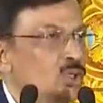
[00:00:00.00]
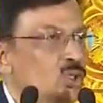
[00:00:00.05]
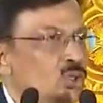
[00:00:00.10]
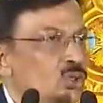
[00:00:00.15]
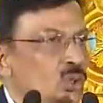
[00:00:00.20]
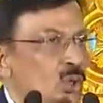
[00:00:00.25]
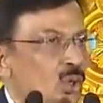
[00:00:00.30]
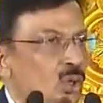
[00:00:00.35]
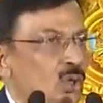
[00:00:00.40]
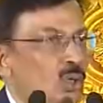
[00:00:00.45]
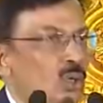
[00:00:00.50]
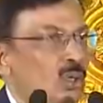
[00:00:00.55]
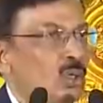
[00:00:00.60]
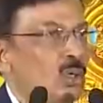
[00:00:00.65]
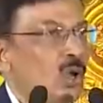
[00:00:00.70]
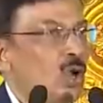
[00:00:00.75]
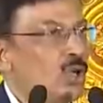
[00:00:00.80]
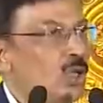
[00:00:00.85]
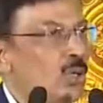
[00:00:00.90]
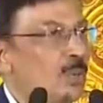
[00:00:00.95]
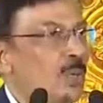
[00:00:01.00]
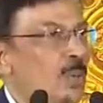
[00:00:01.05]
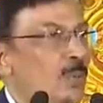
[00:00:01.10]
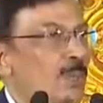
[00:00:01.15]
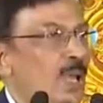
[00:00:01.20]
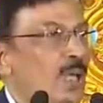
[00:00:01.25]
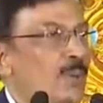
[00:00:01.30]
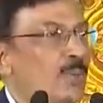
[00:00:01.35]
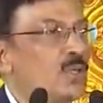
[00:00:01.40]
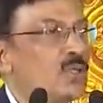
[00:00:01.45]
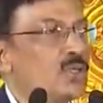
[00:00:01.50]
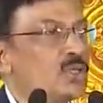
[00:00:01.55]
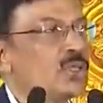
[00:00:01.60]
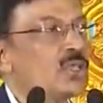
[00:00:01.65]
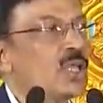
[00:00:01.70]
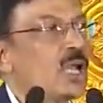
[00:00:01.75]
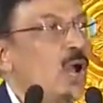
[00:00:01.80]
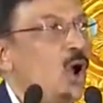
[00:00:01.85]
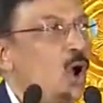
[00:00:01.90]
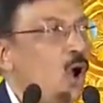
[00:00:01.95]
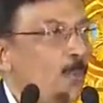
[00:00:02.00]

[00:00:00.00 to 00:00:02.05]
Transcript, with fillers: So, Honorable Prime Minister, the